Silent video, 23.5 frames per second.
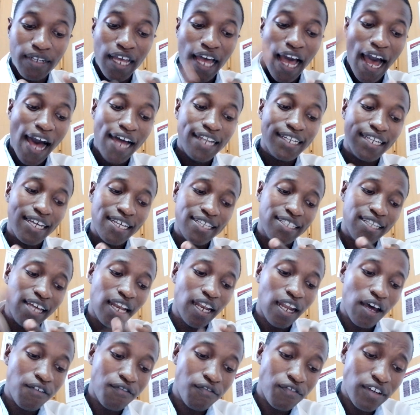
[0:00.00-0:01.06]

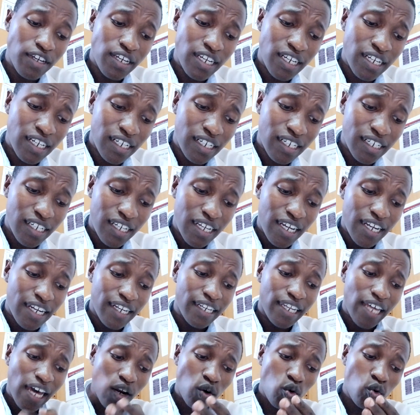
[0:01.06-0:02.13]
atazanavir,
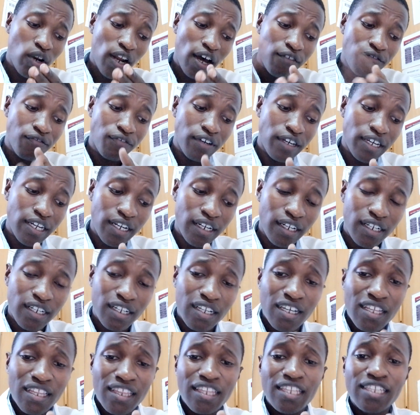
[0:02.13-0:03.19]
darunavir.
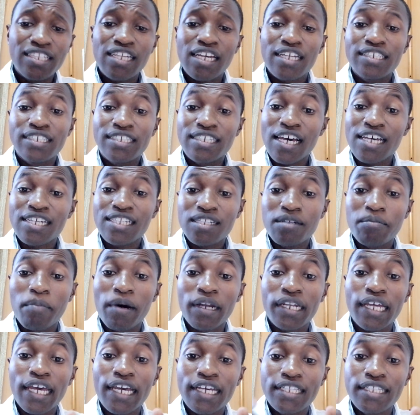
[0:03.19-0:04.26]
These are just but
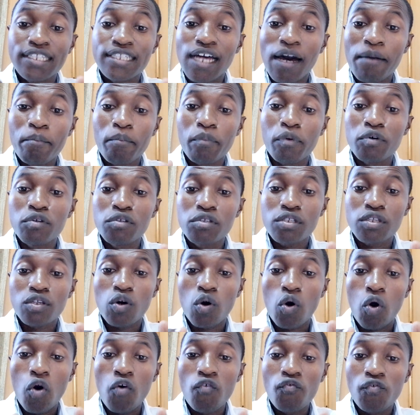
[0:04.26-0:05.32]
examples
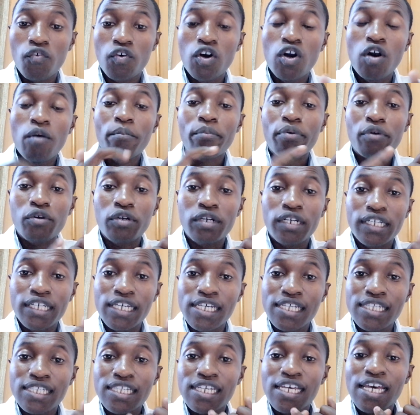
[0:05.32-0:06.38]
of
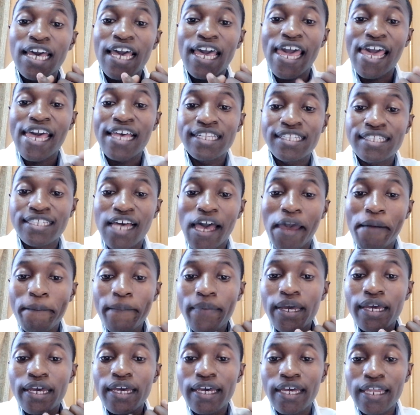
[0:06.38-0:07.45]
protease enzyme
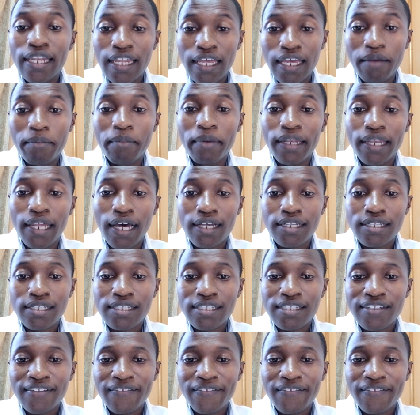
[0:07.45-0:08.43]
inhibitors.